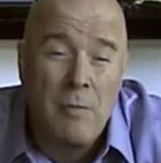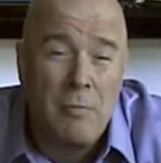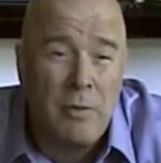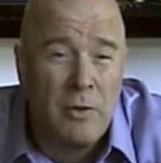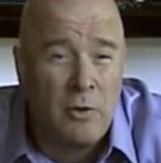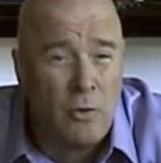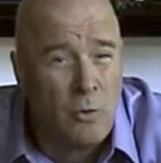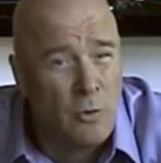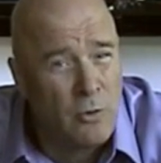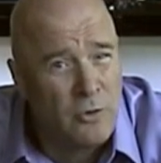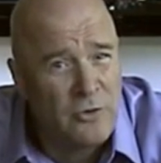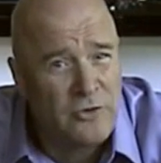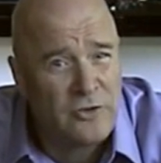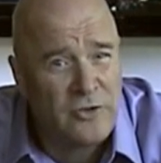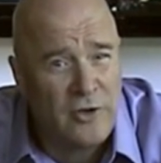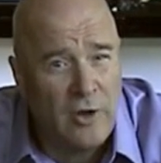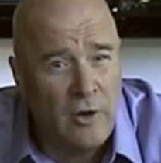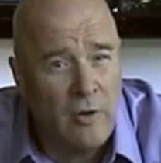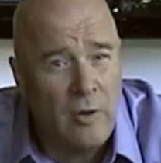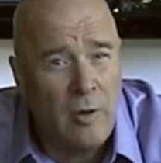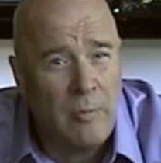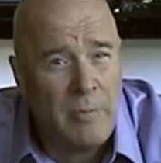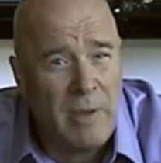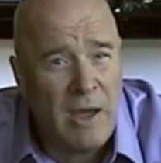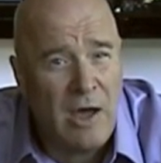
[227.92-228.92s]
but
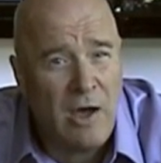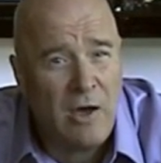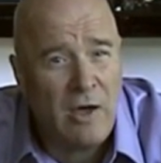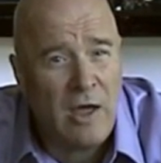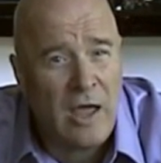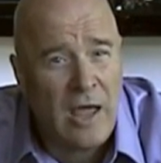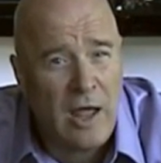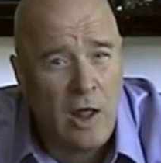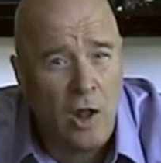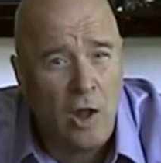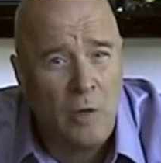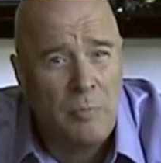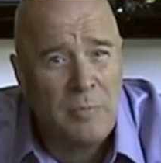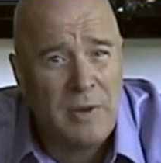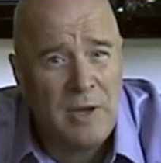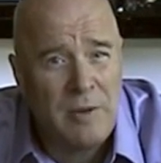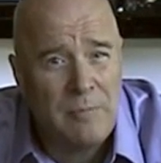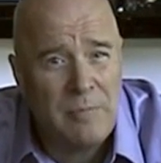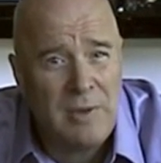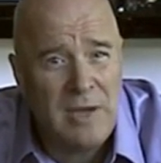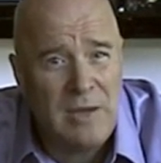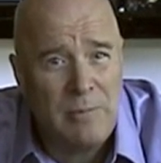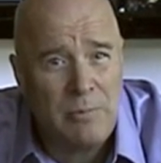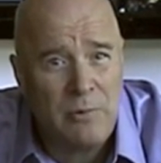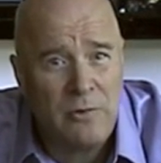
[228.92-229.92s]
also about
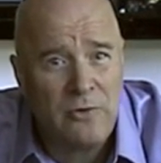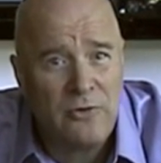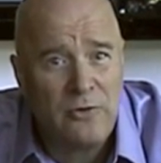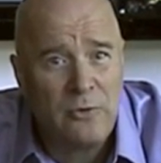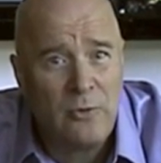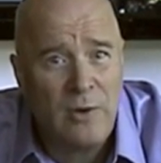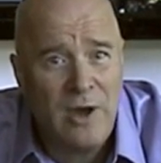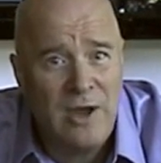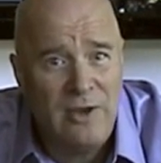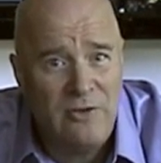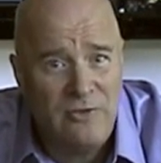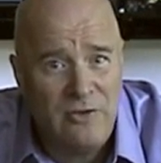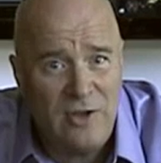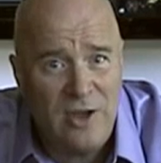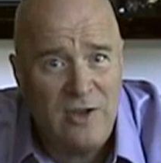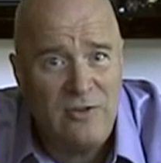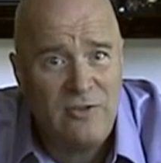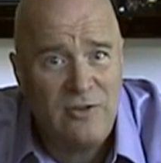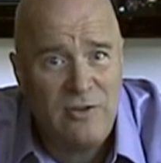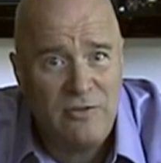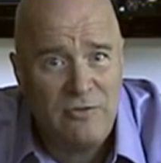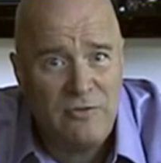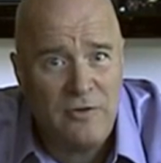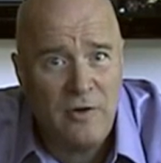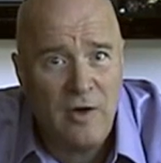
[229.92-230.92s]
helping people to
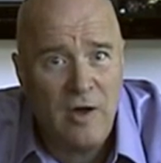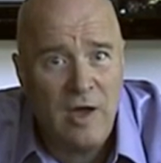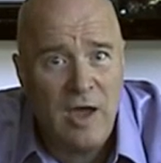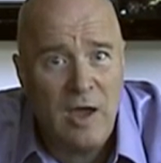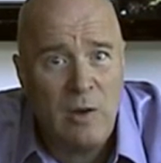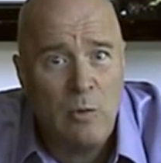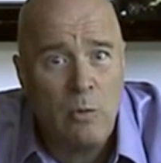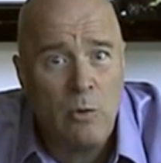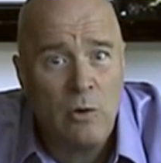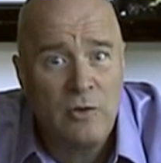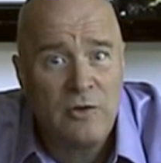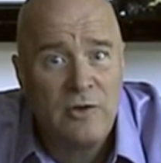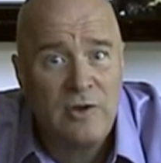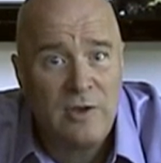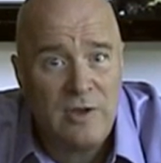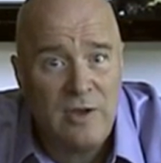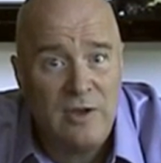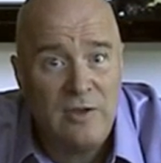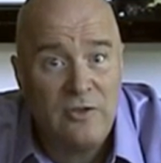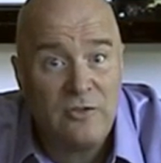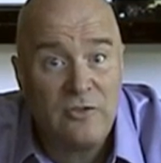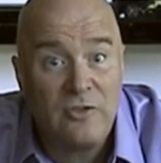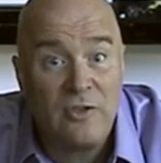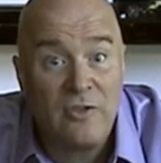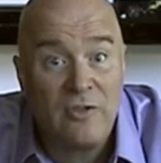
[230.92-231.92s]
identify what it
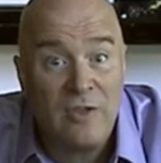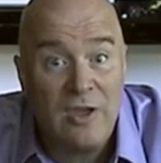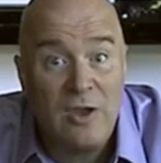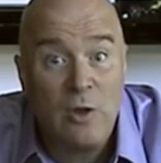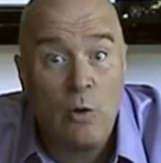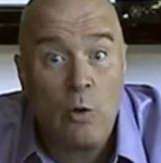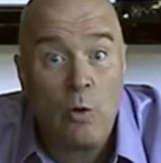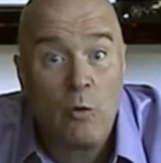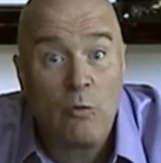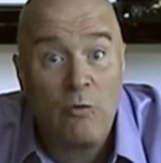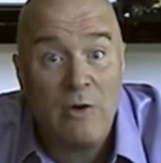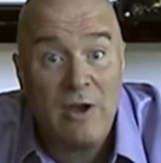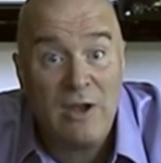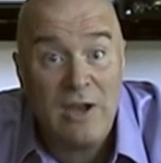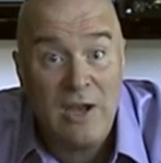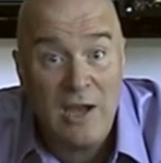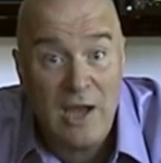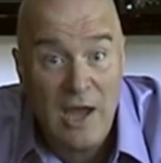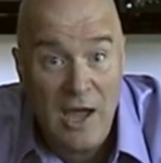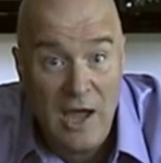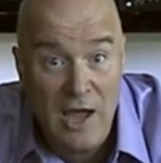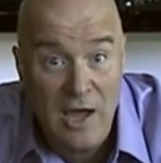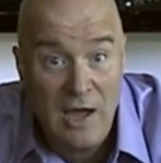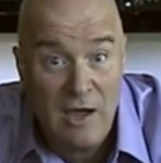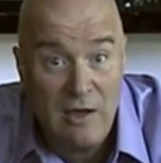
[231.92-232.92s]
is that they already
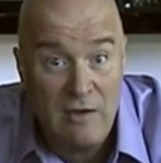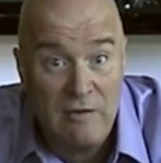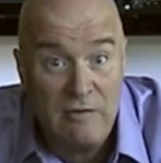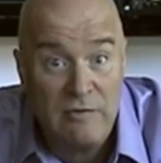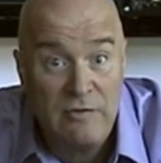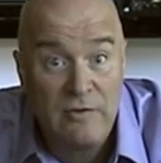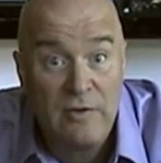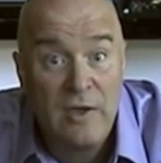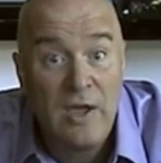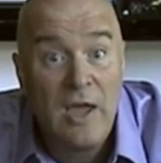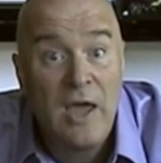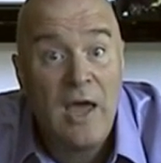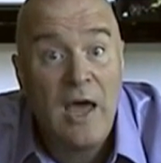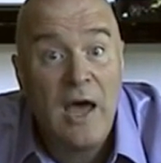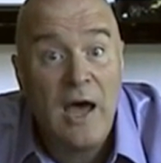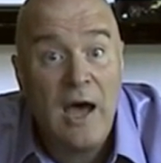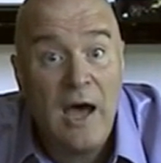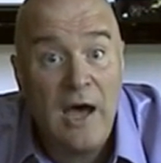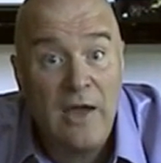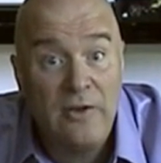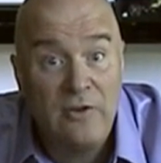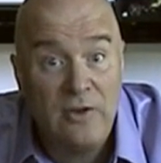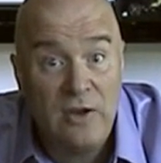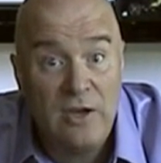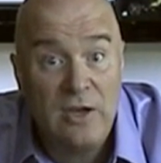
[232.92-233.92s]
have
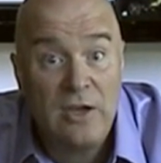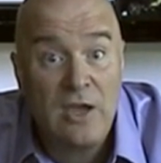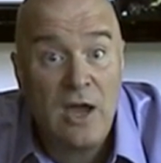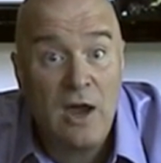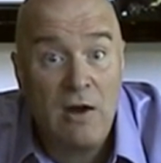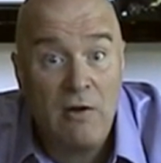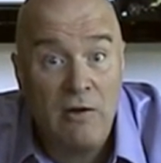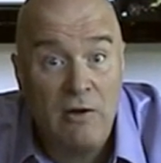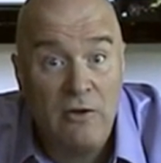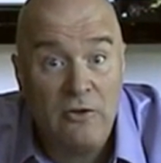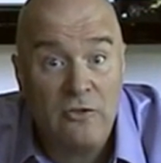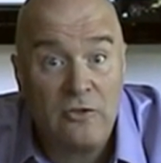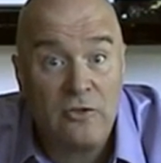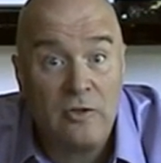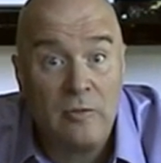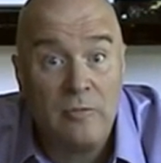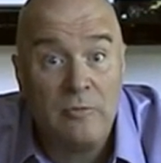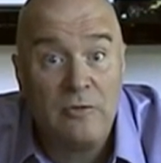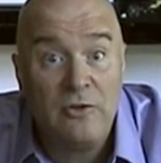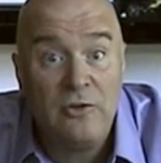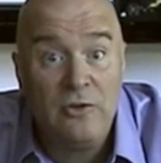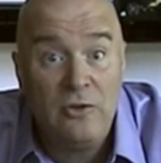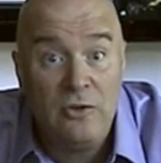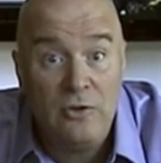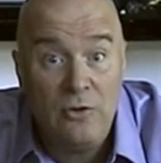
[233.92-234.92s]
and encourage
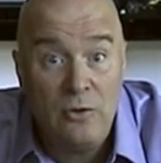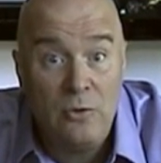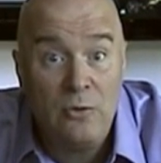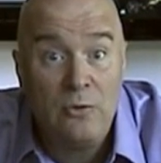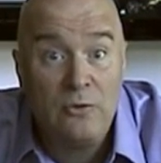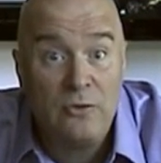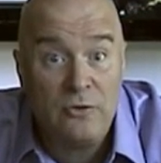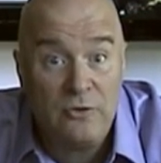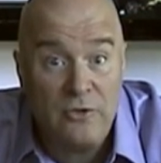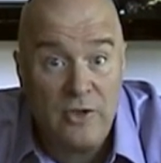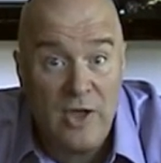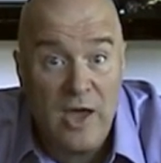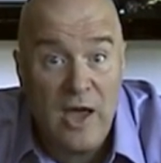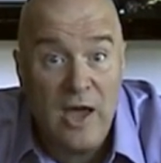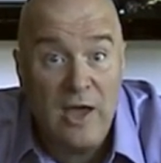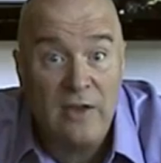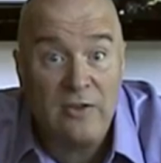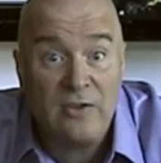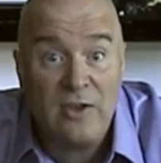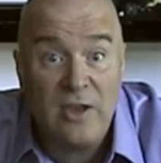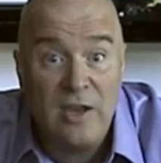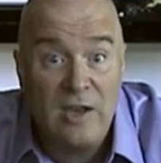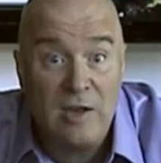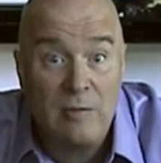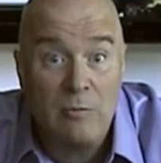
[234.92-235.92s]
them to use
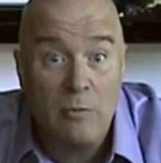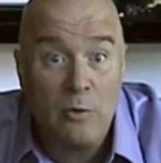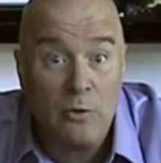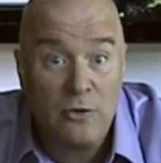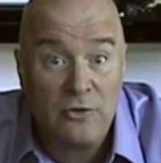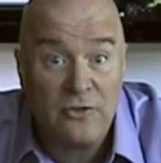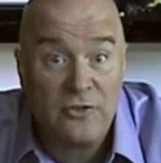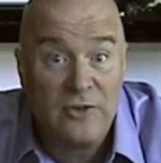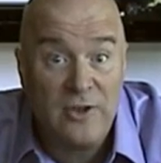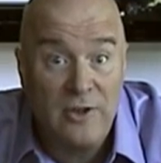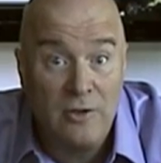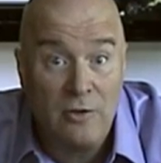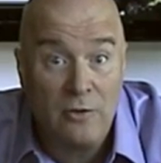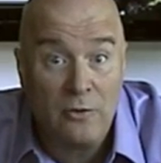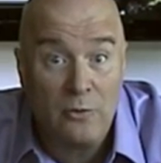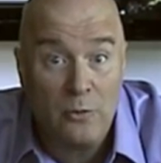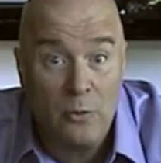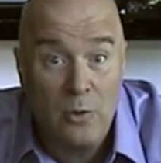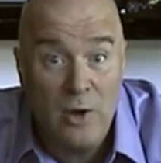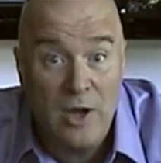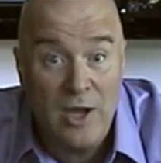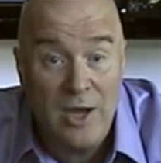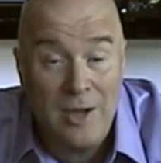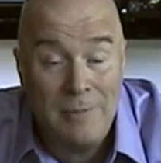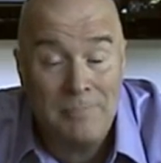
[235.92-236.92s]
that in a more skilled
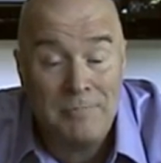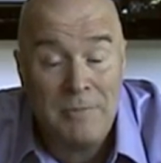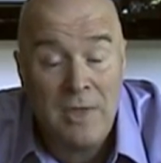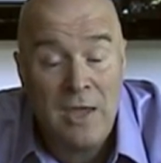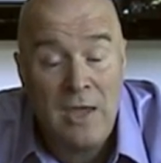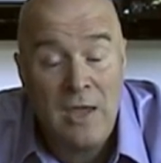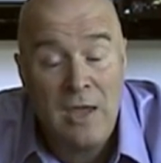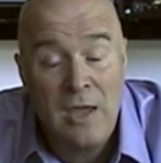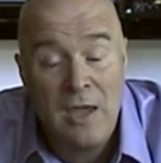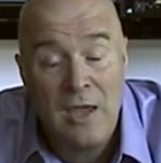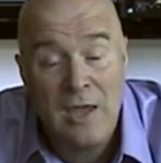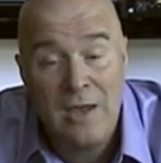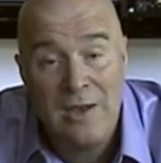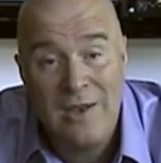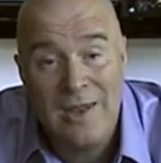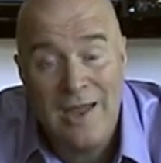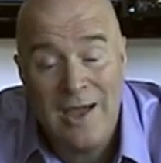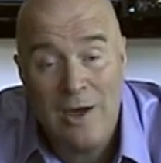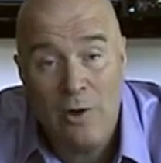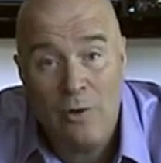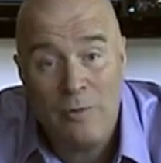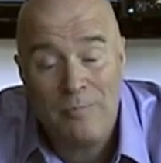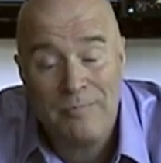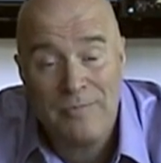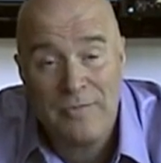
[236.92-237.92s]
way.
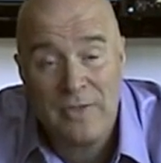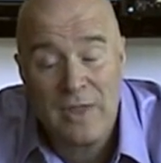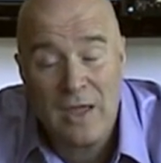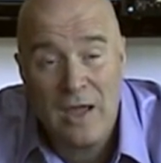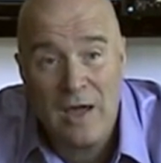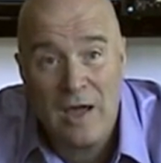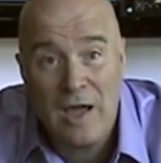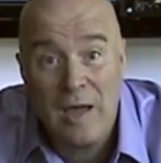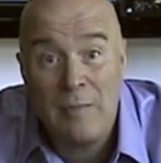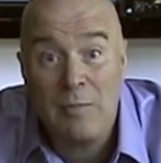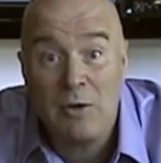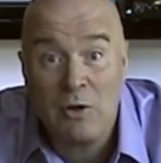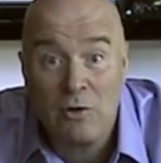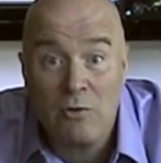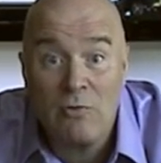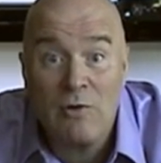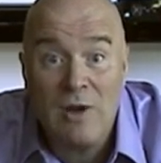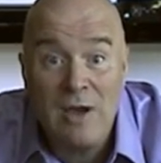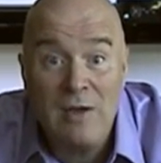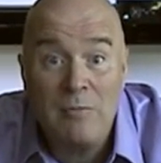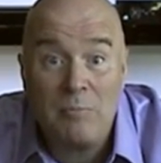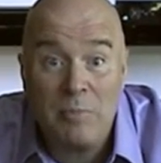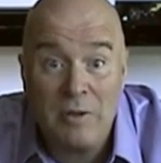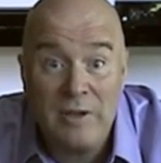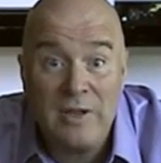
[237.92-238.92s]
Now, I'm a
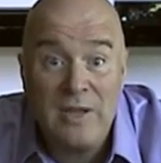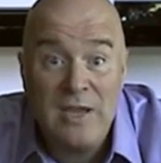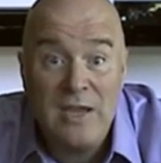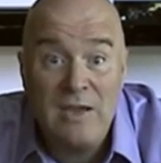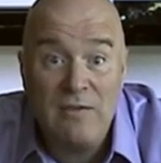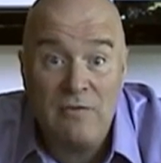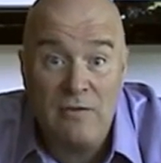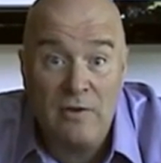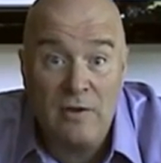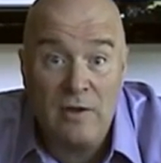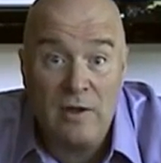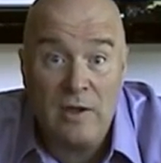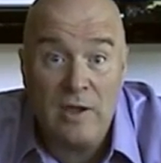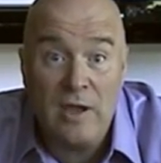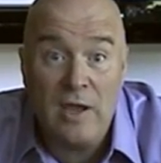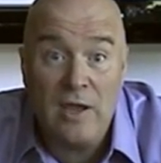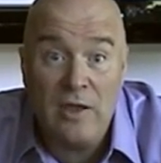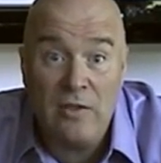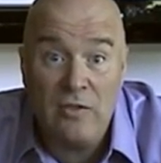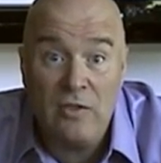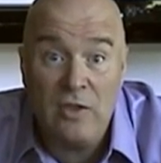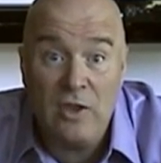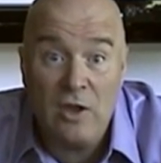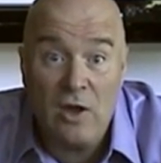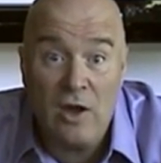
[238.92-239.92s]
great believer
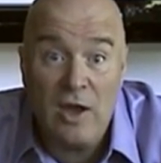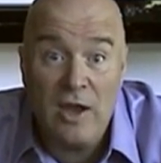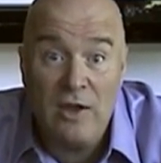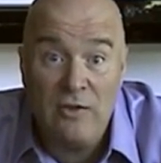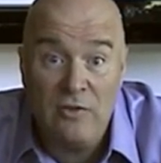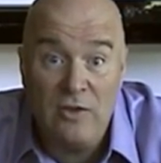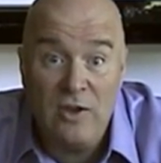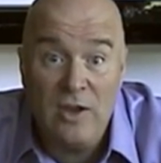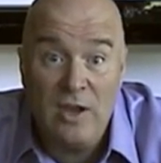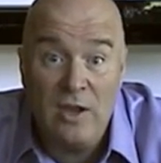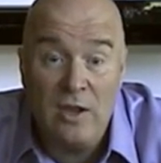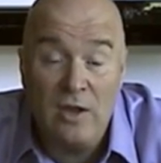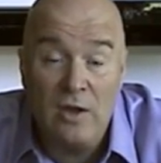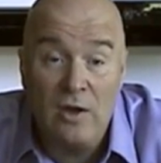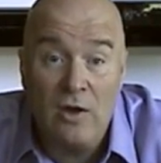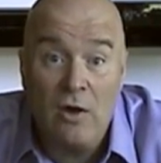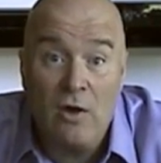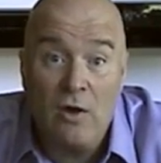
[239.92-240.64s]
in the idea